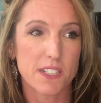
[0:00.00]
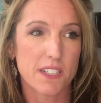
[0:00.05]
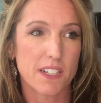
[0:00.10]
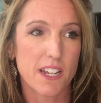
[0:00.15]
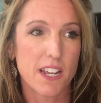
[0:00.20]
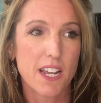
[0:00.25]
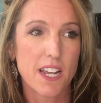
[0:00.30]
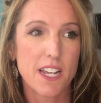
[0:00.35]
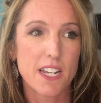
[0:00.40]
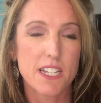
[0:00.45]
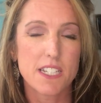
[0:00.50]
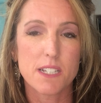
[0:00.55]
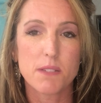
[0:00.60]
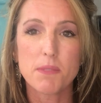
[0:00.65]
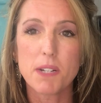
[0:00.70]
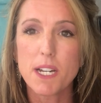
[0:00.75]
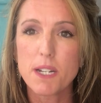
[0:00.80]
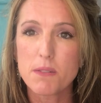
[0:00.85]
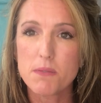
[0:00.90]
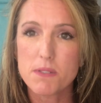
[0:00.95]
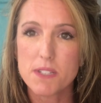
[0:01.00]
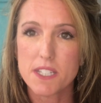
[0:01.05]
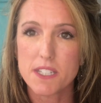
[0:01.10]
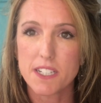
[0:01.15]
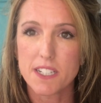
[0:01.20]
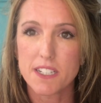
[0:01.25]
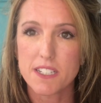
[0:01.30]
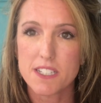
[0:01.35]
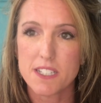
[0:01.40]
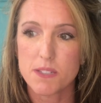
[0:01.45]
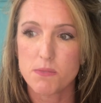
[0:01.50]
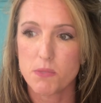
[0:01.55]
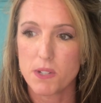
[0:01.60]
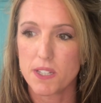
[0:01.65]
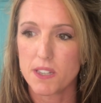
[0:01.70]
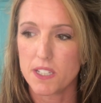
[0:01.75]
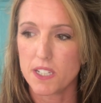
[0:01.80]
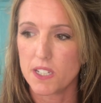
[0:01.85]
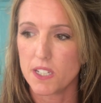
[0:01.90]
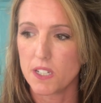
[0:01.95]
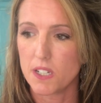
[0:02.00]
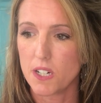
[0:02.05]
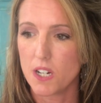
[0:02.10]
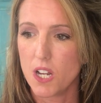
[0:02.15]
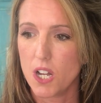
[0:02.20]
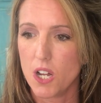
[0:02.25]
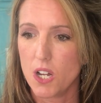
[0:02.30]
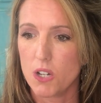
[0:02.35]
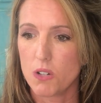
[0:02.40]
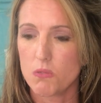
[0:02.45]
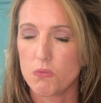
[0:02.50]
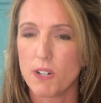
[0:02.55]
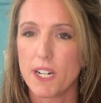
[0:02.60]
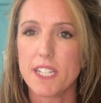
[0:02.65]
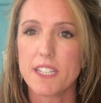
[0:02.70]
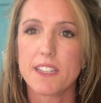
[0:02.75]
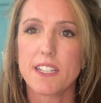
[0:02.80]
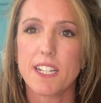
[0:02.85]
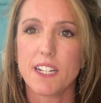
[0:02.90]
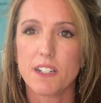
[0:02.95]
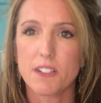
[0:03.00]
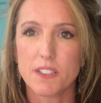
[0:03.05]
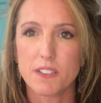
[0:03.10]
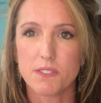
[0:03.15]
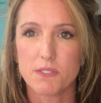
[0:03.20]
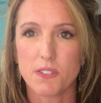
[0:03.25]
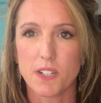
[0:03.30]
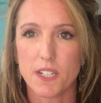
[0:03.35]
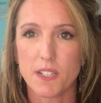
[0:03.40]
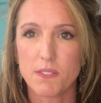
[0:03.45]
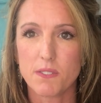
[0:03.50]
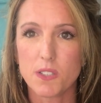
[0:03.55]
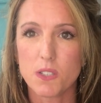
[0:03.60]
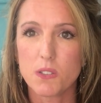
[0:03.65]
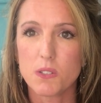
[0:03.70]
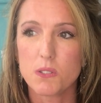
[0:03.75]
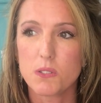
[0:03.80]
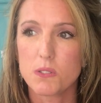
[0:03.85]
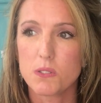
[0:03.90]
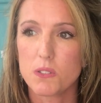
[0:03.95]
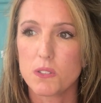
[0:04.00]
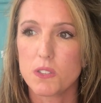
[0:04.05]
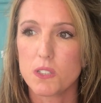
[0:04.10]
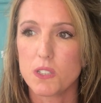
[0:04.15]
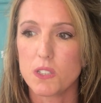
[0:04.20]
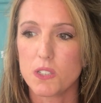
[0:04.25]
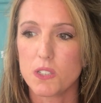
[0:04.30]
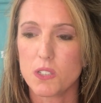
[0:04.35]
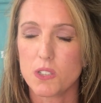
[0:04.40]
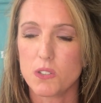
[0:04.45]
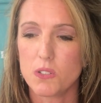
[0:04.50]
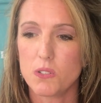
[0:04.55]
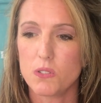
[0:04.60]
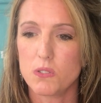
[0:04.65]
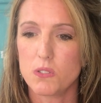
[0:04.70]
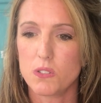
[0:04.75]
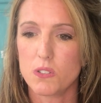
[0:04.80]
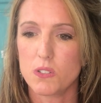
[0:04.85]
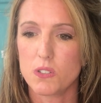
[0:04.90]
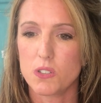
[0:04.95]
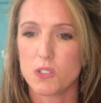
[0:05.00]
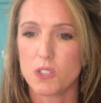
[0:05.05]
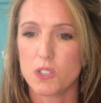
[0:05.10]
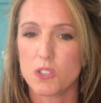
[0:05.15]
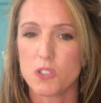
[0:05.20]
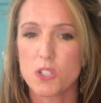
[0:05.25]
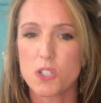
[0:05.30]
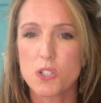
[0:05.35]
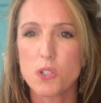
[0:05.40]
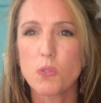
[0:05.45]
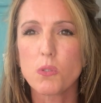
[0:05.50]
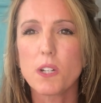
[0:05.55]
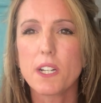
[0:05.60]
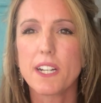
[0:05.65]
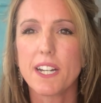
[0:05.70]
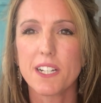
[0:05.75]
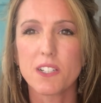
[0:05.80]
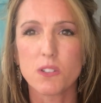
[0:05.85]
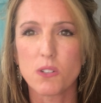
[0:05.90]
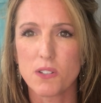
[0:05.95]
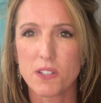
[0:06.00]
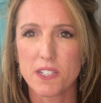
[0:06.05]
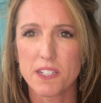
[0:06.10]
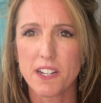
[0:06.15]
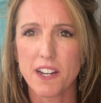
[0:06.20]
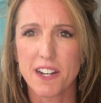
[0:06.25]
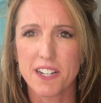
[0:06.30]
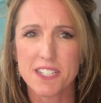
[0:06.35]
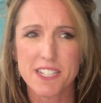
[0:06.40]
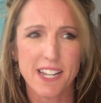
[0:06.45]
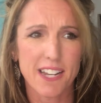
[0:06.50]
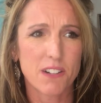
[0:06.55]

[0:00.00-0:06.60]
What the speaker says: And sometimes things, when they're right there in front of you, you just don't connect all the dots.